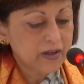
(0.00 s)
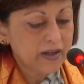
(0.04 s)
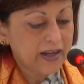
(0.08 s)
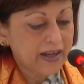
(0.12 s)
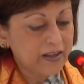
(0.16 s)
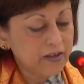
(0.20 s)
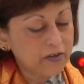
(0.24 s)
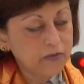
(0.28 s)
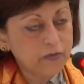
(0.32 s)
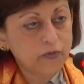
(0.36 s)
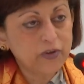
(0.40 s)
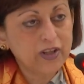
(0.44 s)

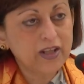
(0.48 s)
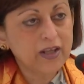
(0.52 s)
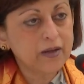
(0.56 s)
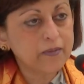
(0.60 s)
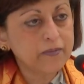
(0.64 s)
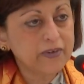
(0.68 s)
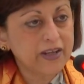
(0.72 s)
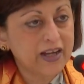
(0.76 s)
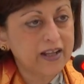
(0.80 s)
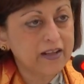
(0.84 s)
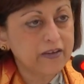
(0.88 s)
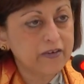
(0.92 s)
And
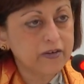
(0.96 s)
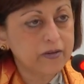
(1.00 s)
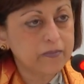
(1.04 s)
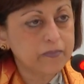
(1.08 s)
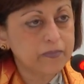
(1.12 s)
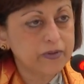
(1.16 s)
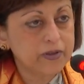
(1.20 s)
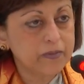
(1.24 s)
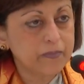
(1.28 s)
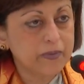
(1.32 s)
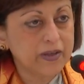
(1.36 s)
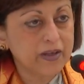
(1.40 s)
William
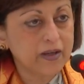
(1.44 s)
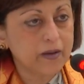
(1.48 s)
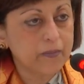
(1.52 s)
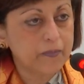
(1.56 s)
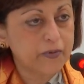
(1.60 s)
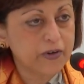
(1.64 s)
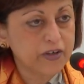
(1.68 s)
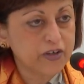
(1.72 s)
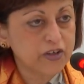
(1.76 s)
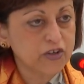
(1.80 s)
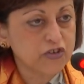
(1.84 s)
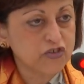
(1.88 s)
Dalrymple, being a
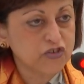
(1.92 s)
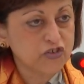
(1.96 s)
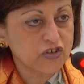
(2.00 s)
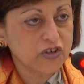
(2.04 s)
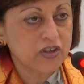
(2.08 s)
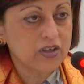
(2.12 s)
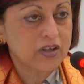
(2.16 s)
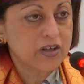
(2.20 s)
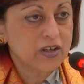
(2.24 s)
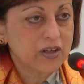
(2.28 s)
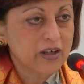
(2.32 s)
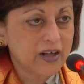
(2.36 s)
British
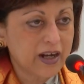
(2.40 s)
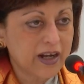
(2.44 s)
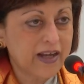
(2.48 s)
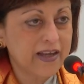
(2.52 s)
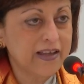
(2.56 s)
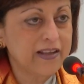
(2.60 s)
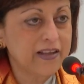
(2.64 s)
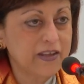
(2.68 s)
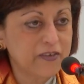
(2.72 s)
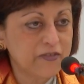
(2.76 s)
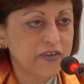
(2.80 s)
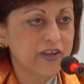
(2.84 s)

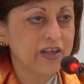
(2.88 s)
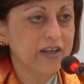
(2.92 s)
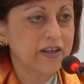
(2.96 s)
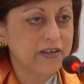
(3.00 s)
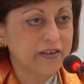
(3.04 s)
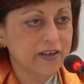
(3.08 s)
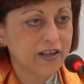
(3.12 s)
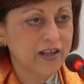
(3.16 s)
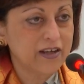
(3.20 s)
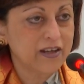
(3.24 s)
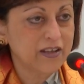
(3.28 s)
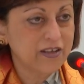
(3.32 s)
guy living
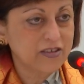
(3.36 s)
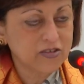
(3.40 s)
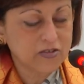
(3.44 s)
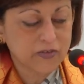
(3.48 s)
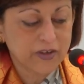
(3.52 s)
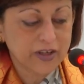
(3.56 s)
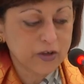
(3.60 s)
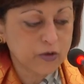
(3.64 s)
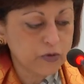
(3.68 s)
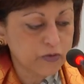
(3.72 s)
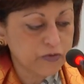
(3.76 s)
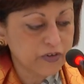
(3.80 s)
in Delhi, he's a
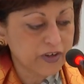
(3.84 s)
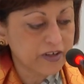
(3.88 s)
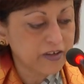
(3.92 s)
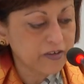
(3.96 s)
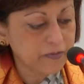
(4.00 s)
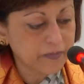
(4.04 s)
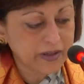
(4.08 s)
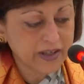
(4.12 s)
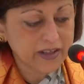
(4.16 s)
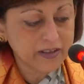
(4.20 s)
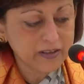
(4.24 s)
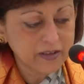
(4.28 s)
very good friend
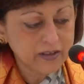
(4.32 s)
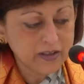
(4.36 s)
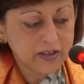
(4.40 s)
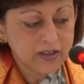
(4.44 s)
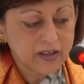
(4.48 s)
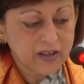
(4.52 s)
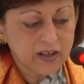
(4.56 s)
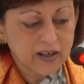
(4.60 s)
of mine,